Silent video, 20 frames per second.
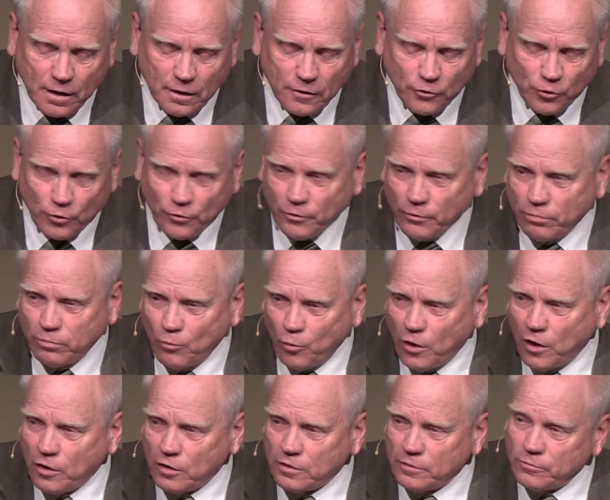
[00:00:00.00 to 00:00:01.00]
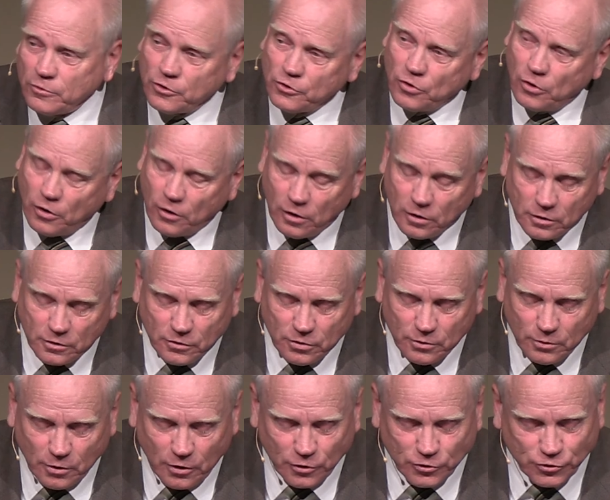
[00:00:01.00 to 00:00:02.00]
and you're welcome to talk
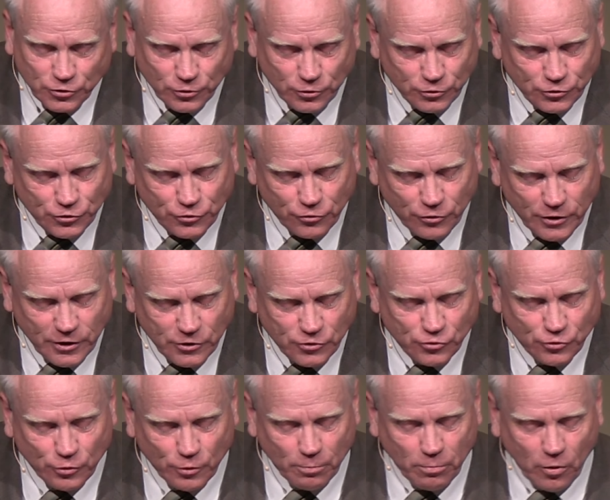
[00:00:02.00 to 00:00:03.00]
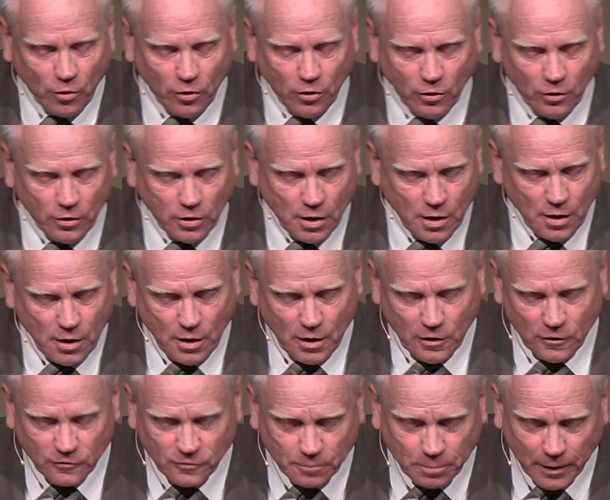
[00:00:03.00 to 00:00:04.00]
to our church treasurer, Paul
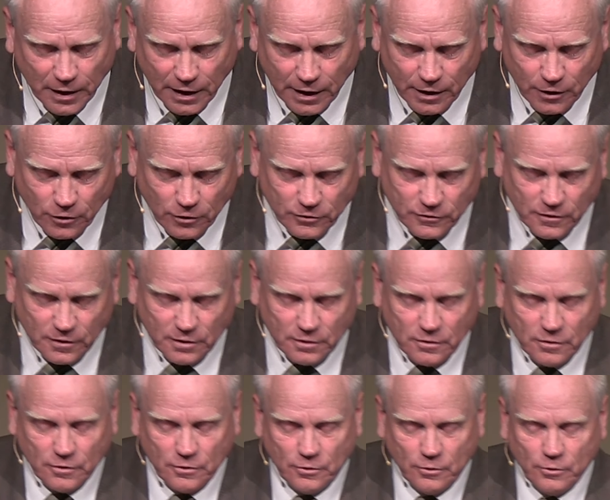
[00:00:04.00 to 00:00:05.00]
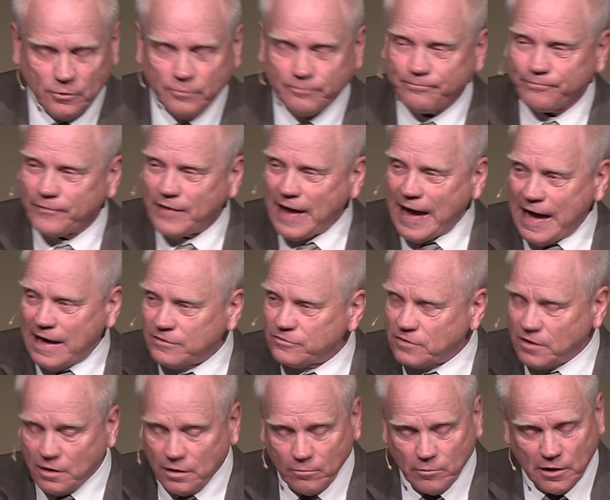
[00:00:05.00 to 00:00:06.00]
Spires, and to
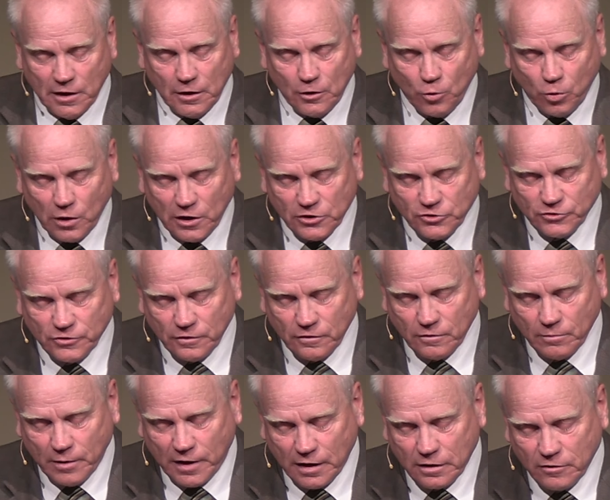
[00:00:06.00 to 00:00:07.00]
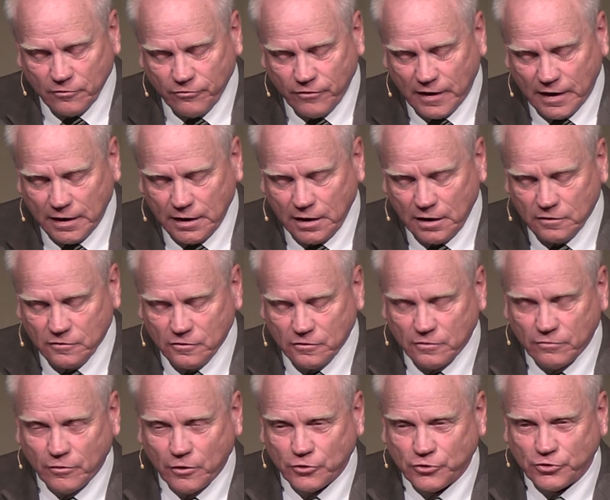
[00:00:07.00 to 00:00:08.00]
ask him any questions about the
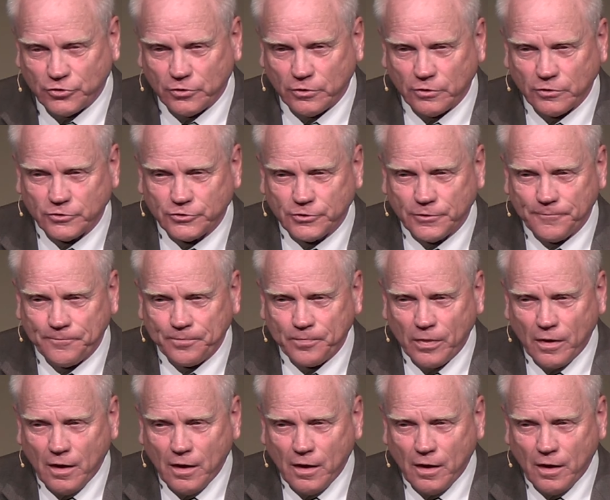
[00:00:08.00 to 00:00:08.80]
finances of our church.